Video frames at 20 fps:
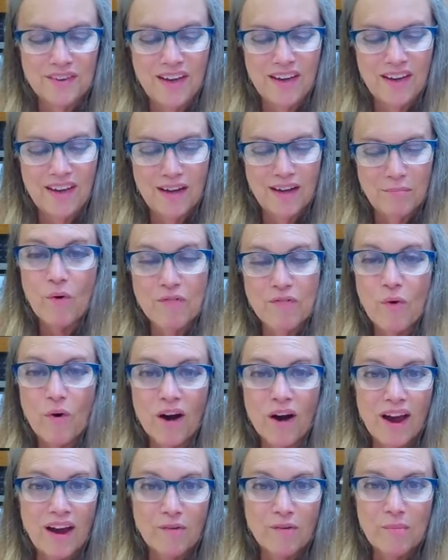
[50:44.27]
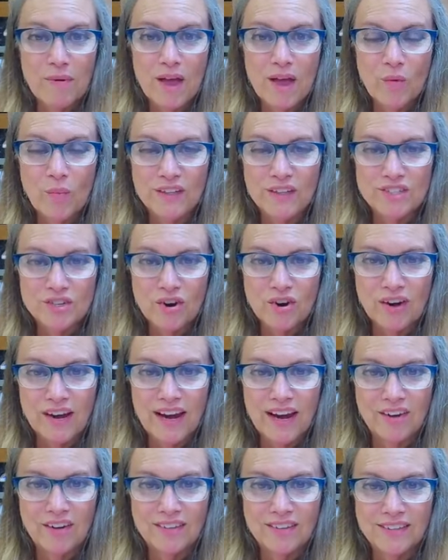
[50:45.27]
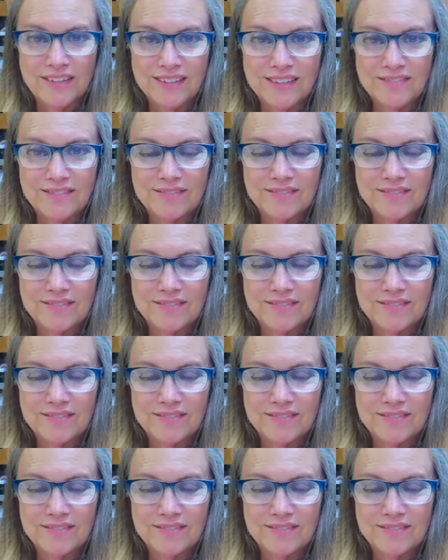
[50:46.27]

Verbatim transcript: uh, before I ever met Winstar Karen,